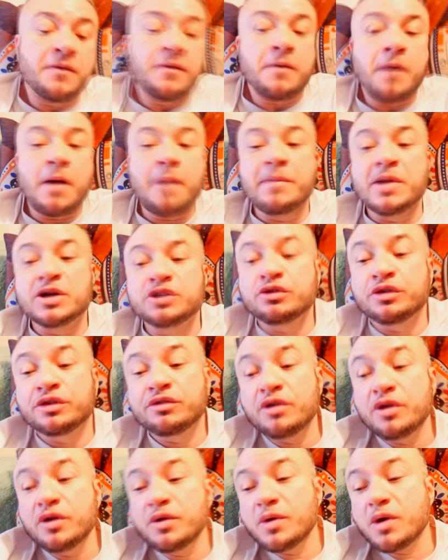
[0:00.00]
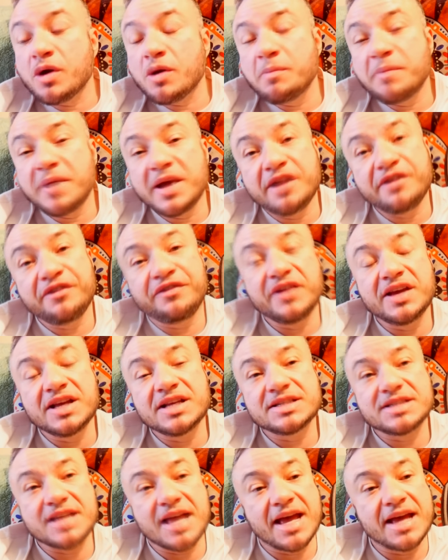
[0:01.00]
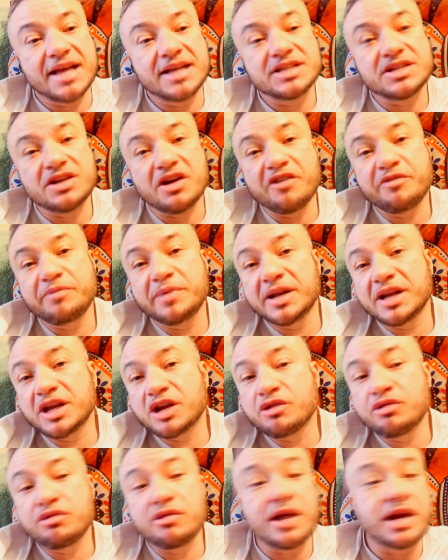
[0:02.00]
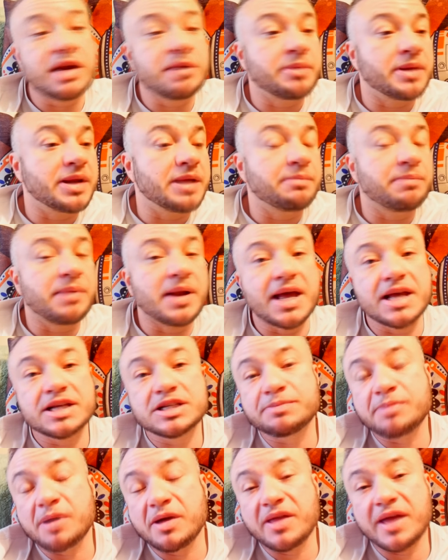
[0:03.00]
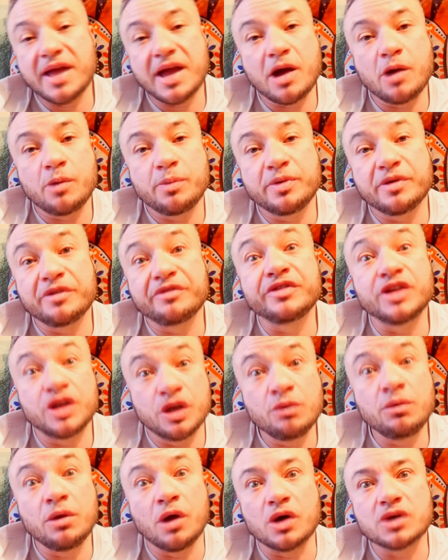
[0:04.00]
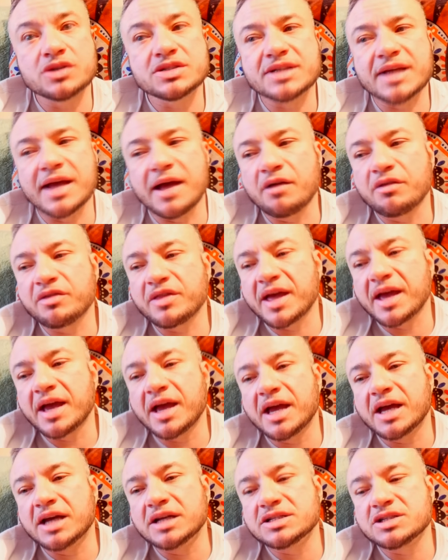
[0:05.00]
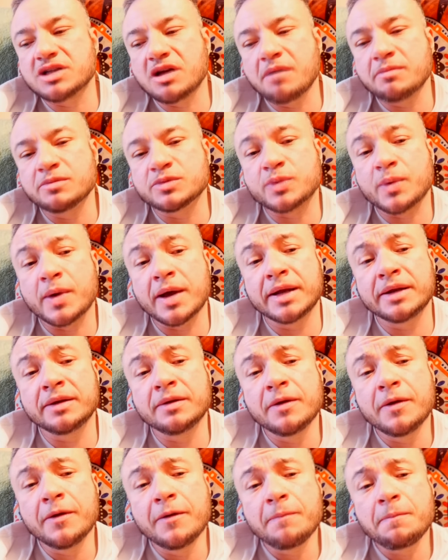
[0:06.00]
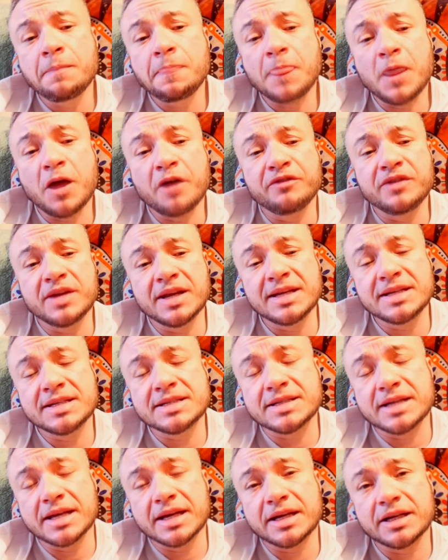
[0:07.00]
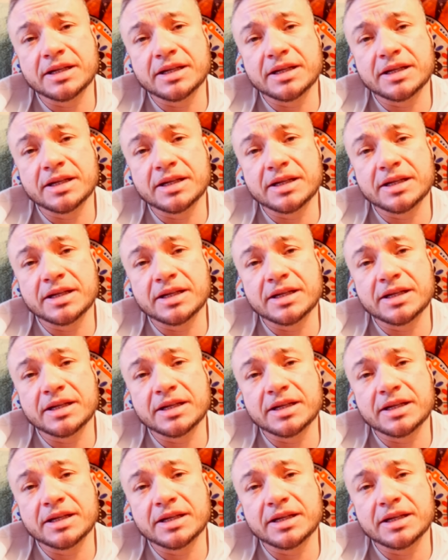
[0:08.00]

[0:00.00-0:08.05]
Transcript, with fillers: I muddle through on benefits, and I've been incredibly blessed by the help of you lot out there at times when I've needed it.